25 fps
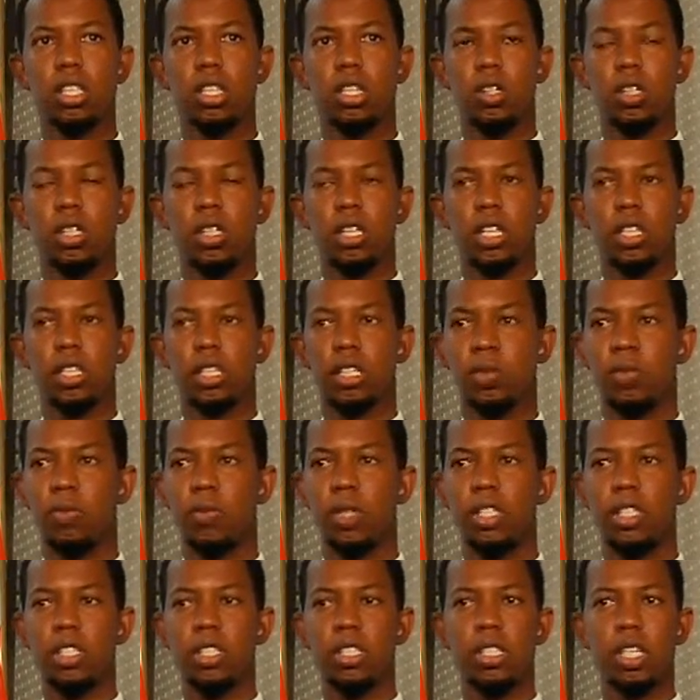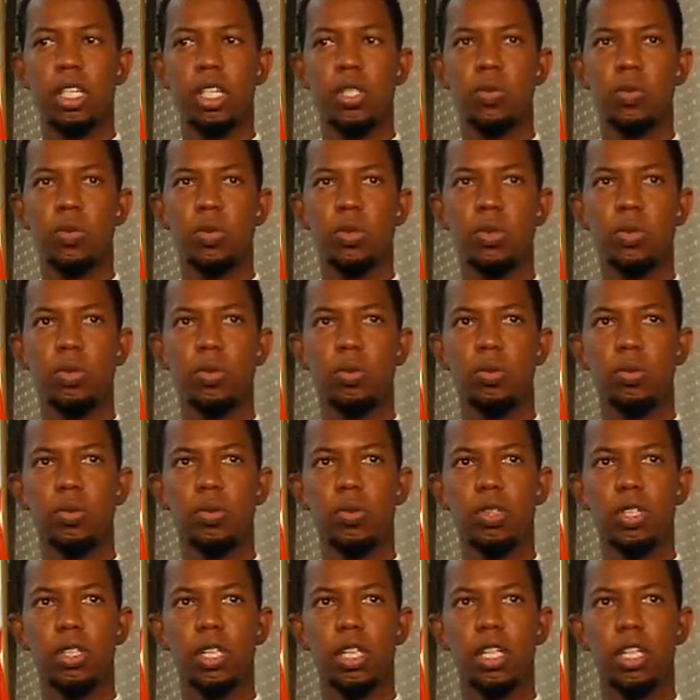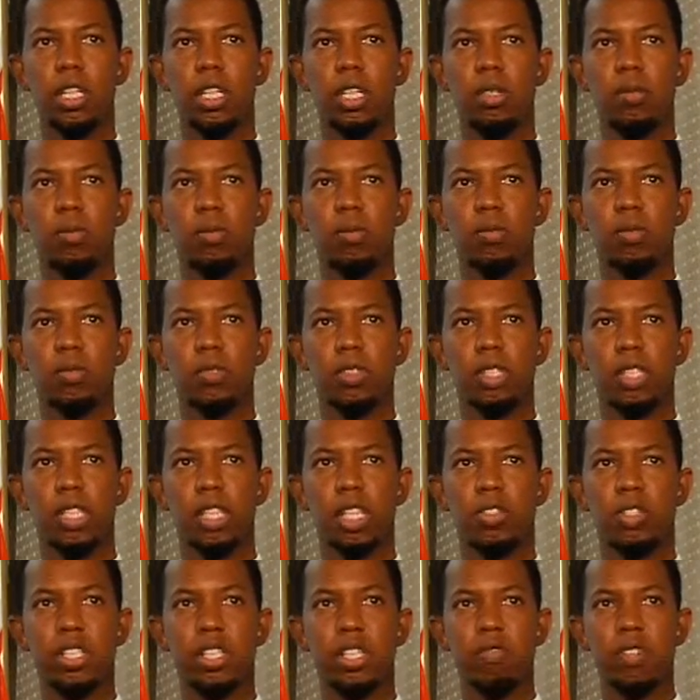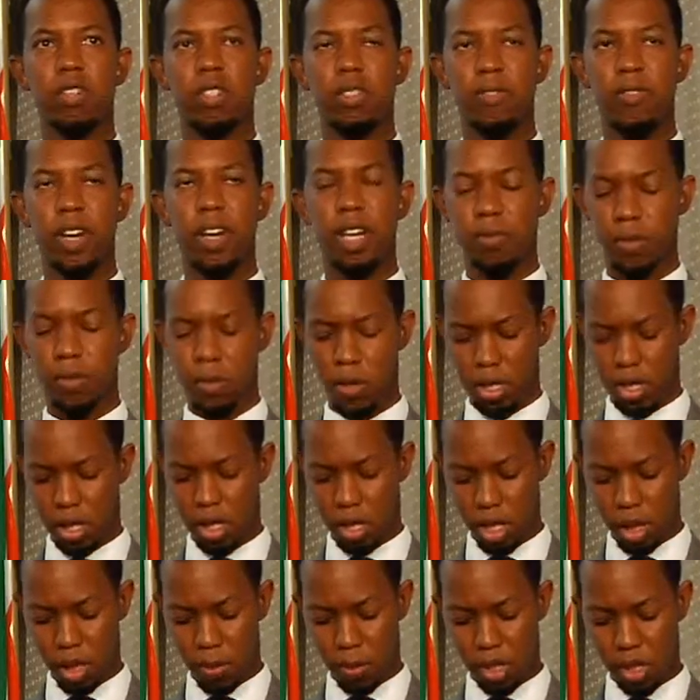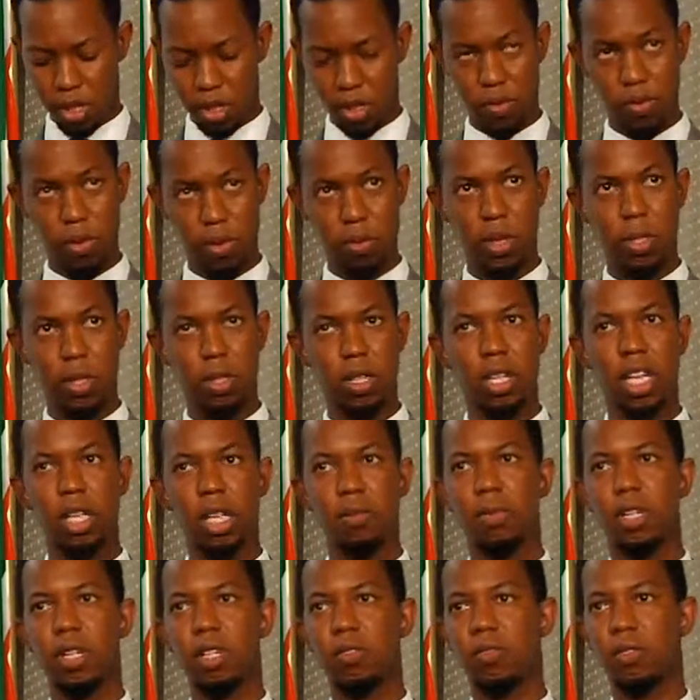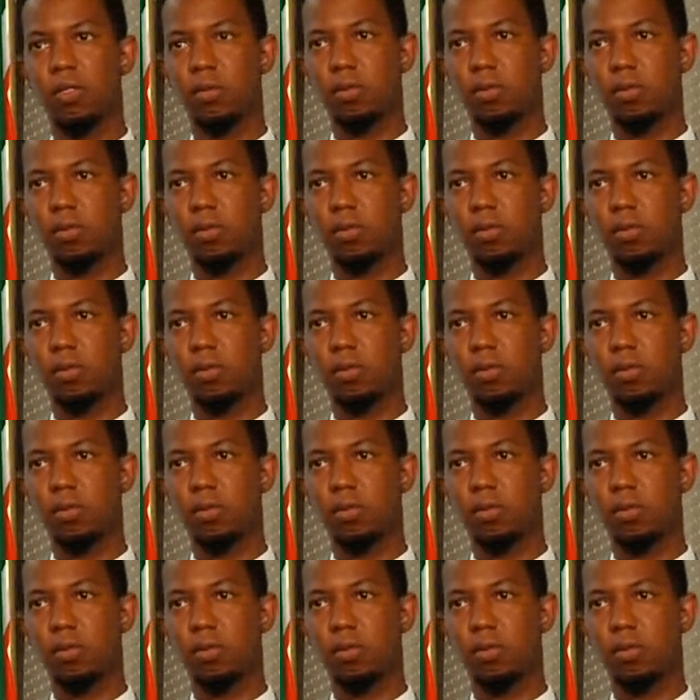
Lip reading: Okay, can we just start with you? Can you give us five questions, please, from the online platform?